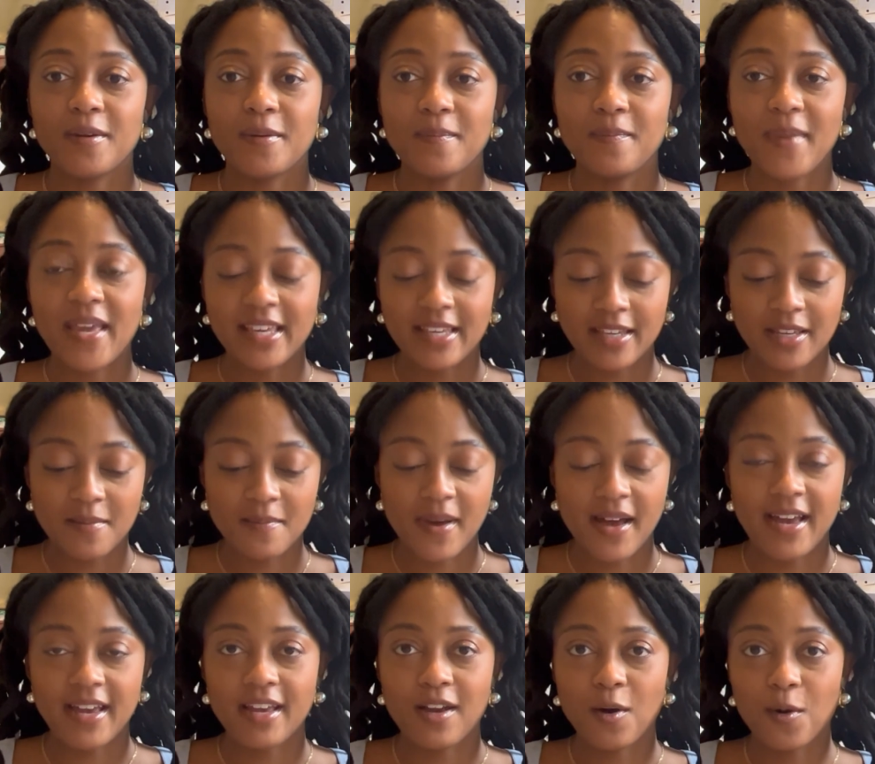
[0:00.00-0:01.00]
making
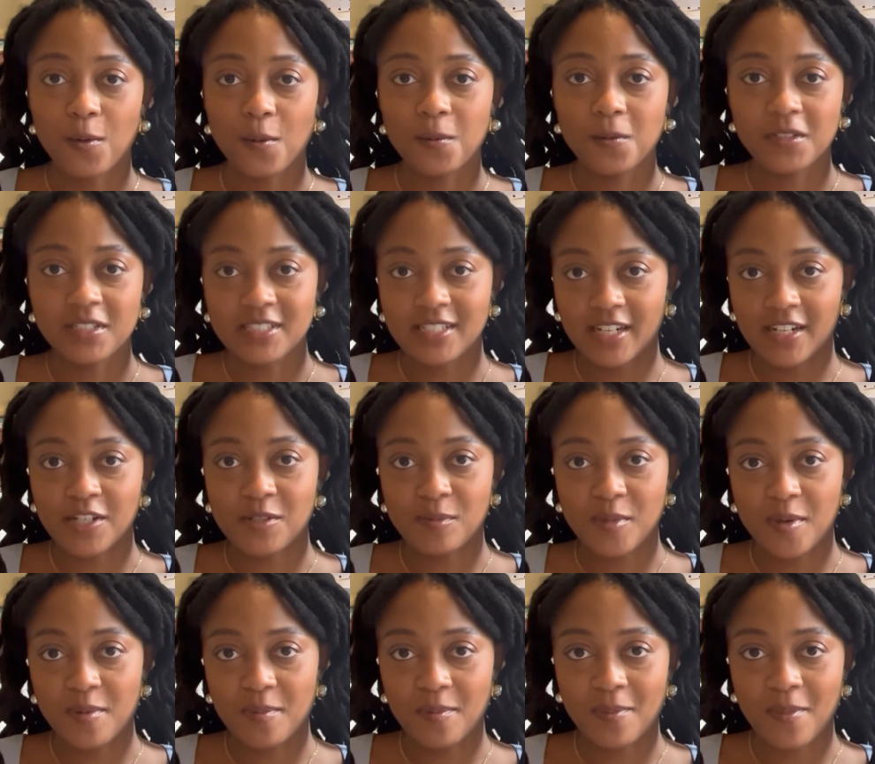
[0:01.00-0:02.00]
my whole
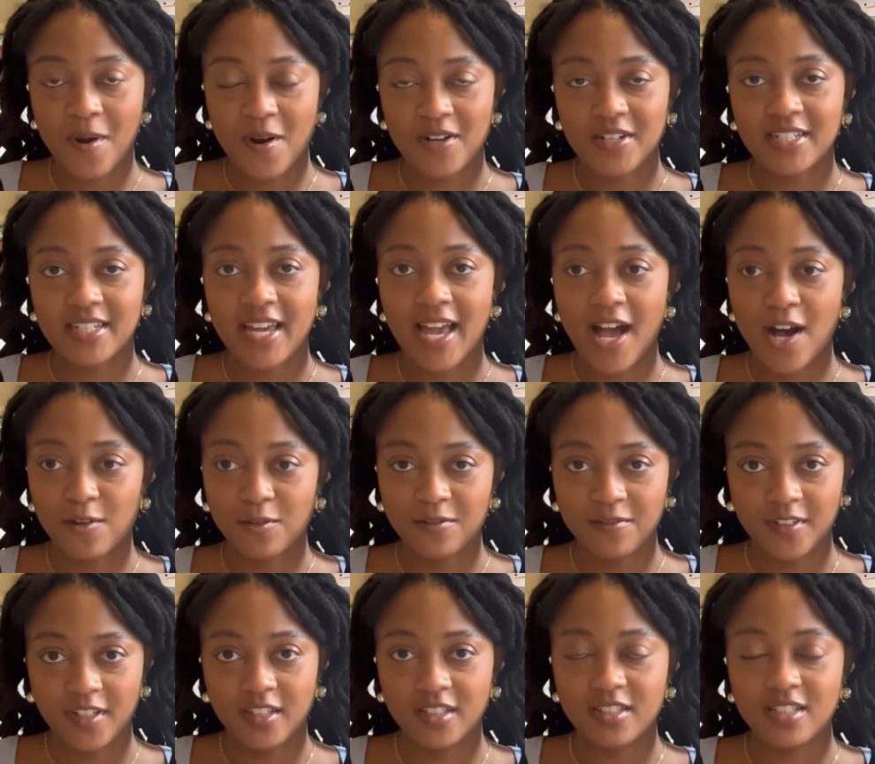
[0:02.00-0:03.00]
engagement party
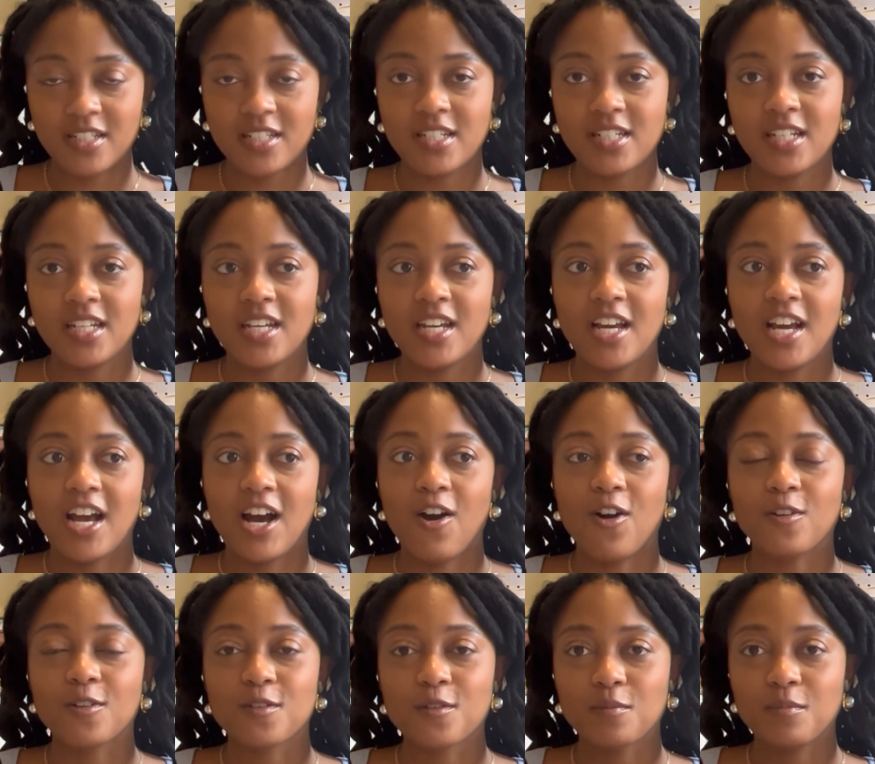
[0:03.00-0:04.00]
outfit,
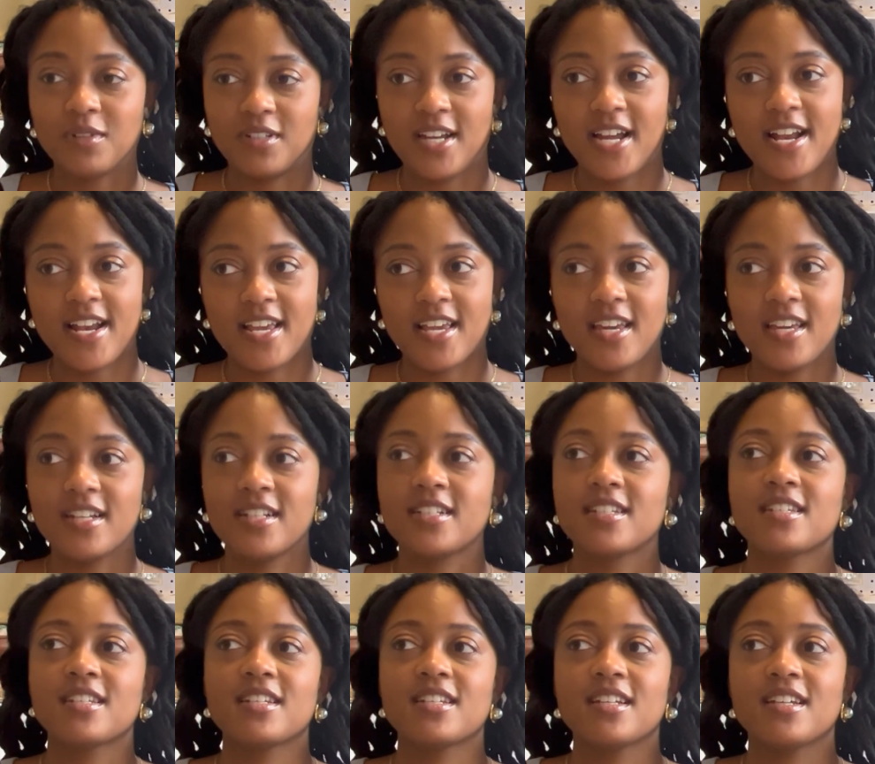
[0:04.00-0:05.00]
also planning
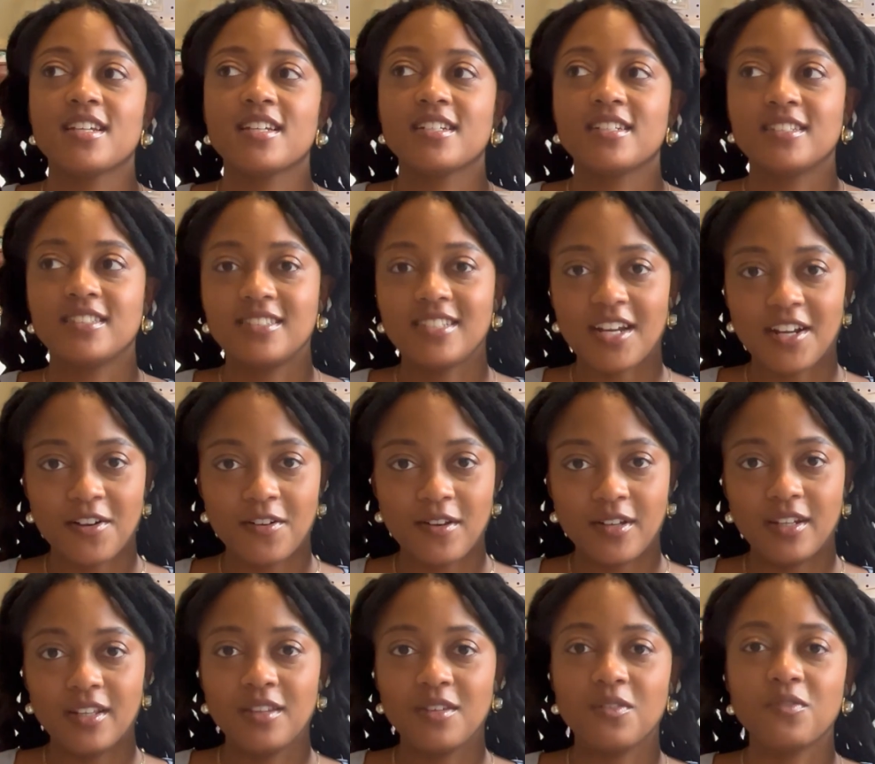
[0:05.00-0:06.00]
it,
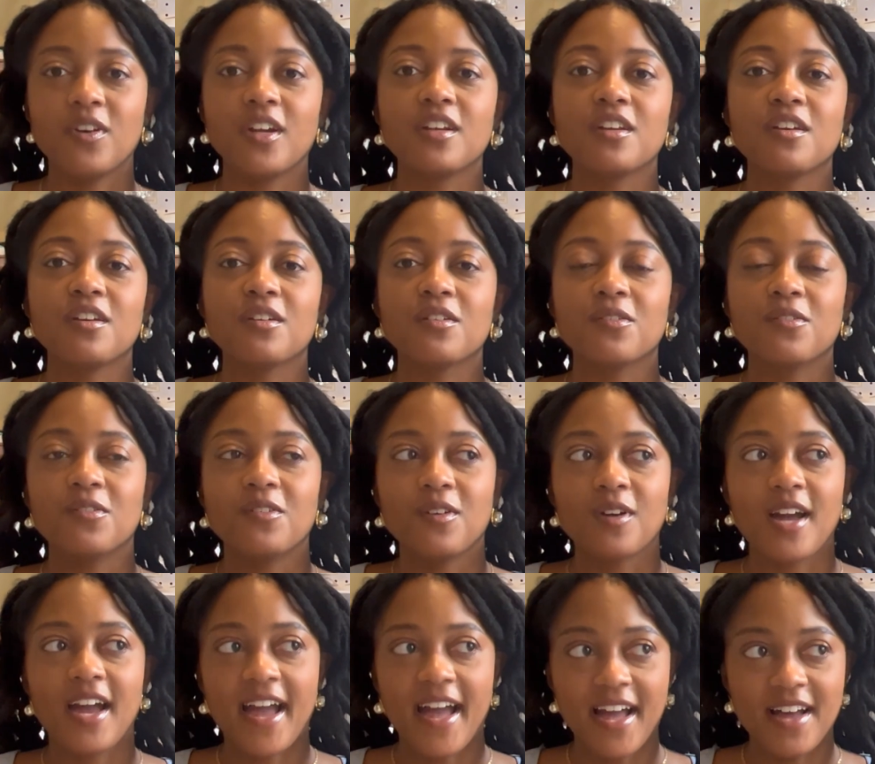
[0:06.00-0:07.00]
decorating the venue,
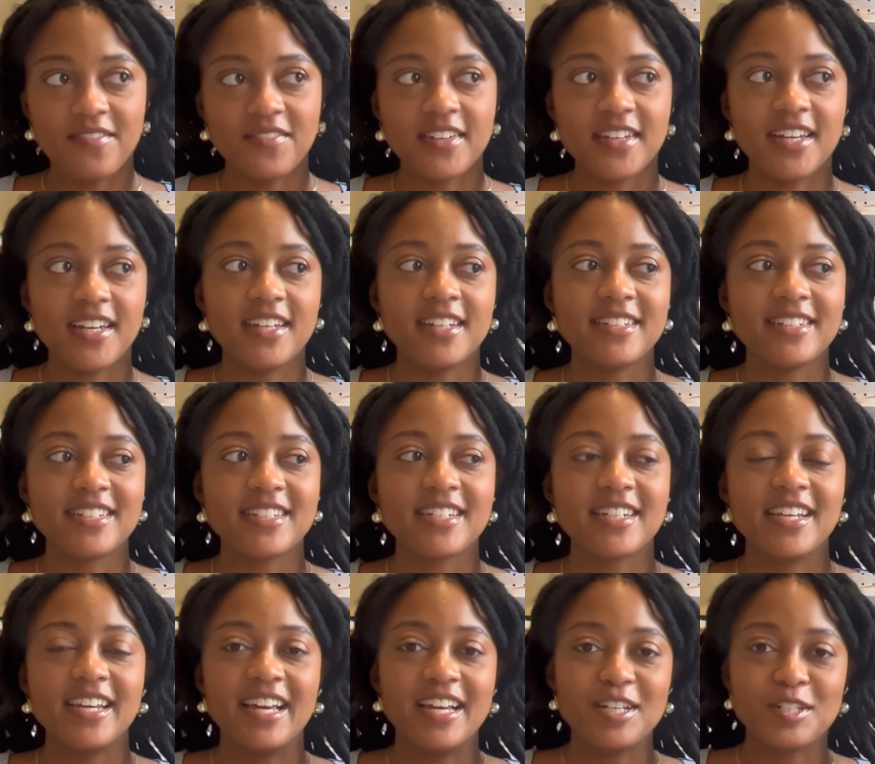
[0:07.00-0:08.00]
having it,
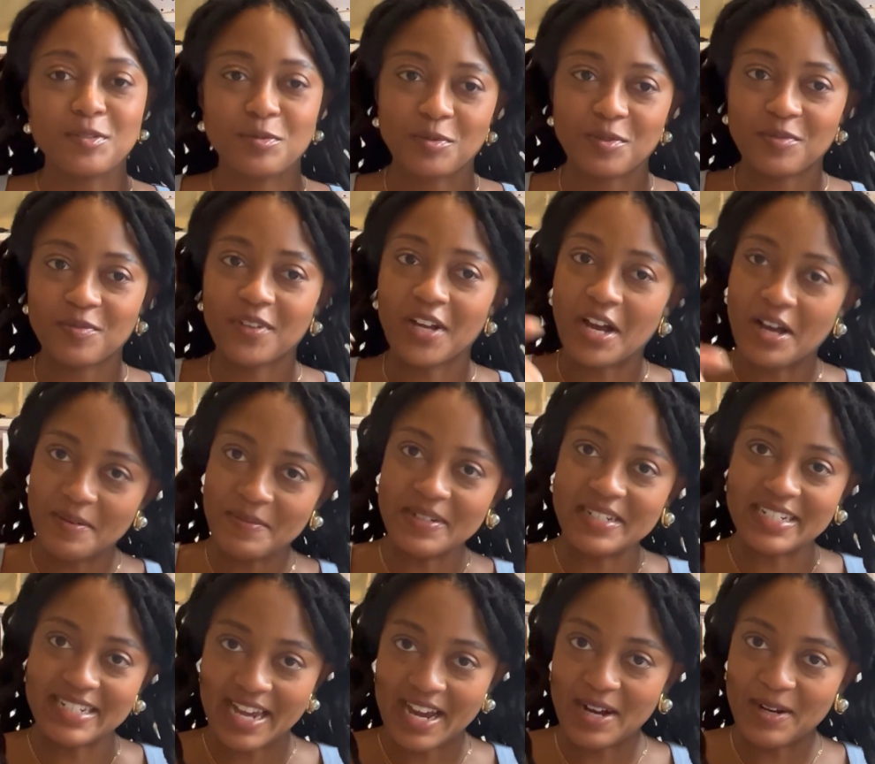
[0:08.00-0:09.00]
sort of
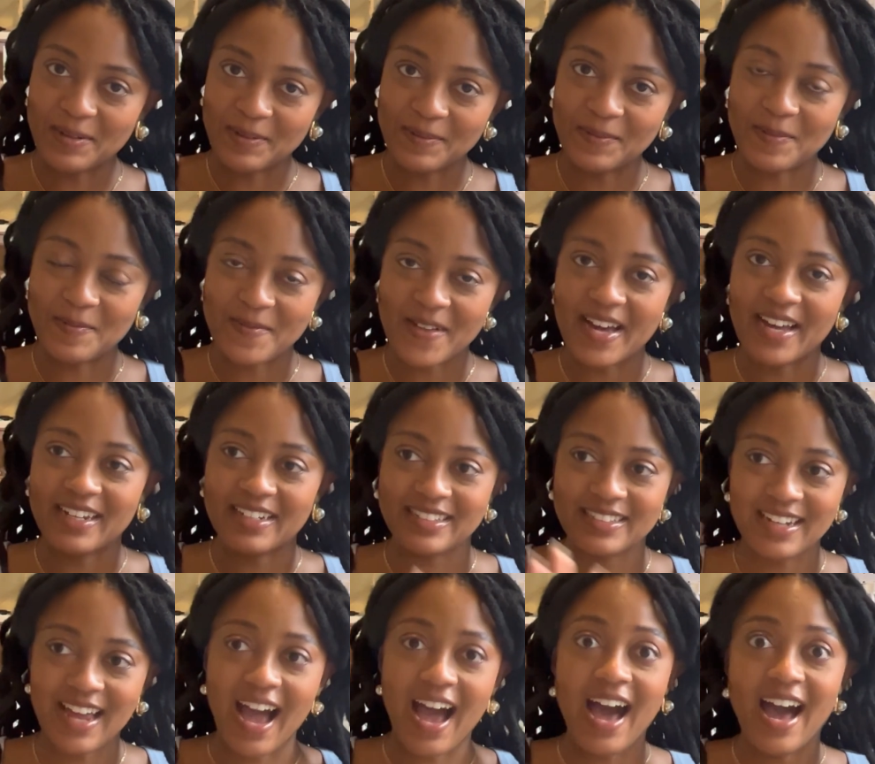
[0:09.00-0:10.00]
coming down from that
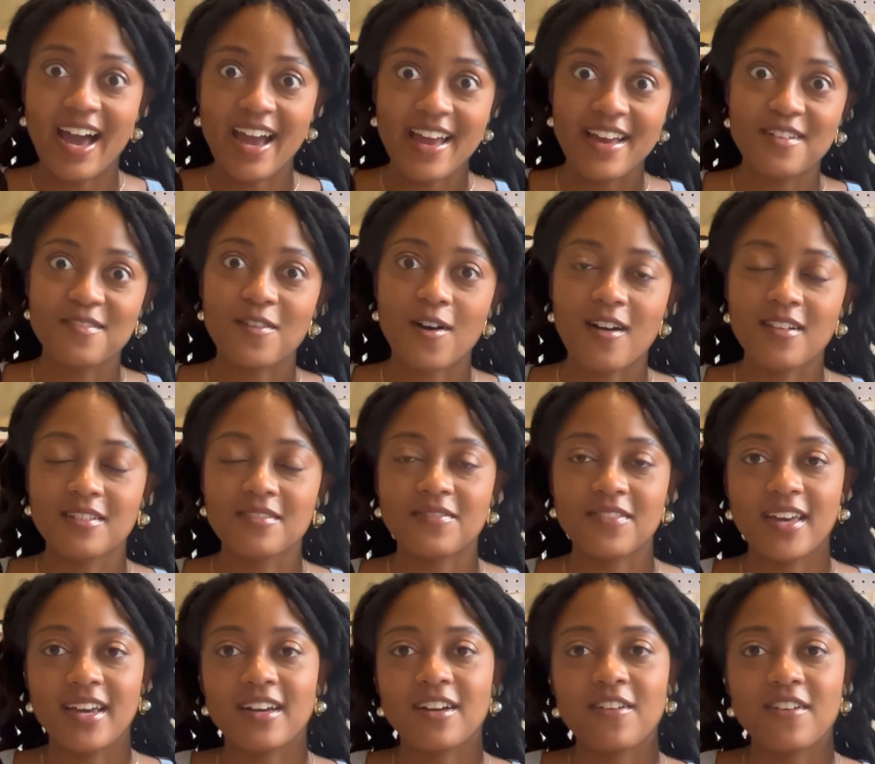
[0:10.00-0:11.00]
high of all of
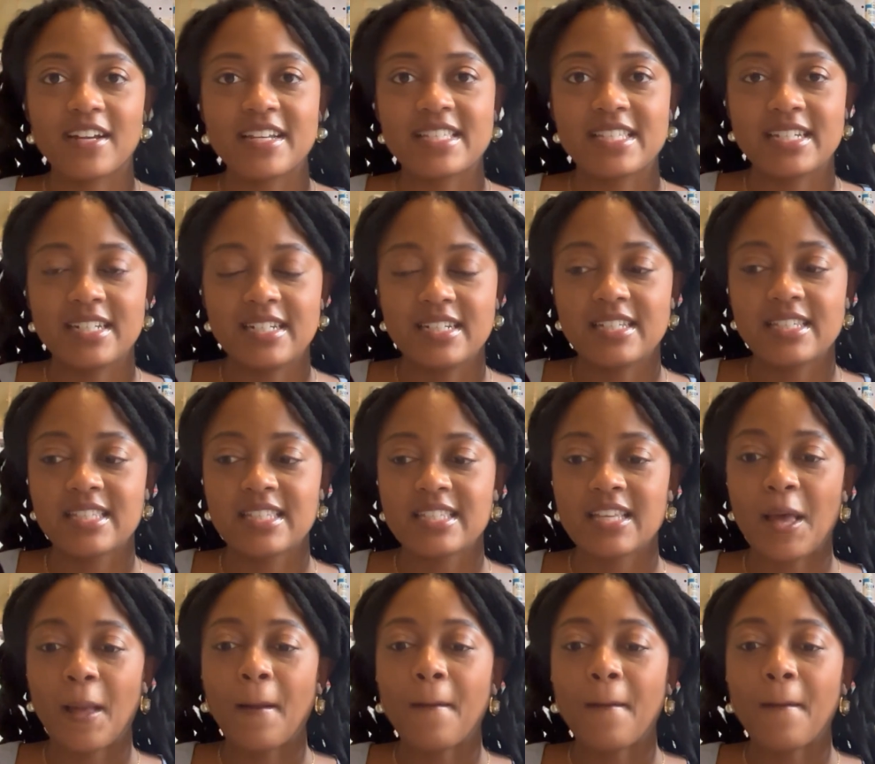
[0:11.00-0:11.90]
that craziness,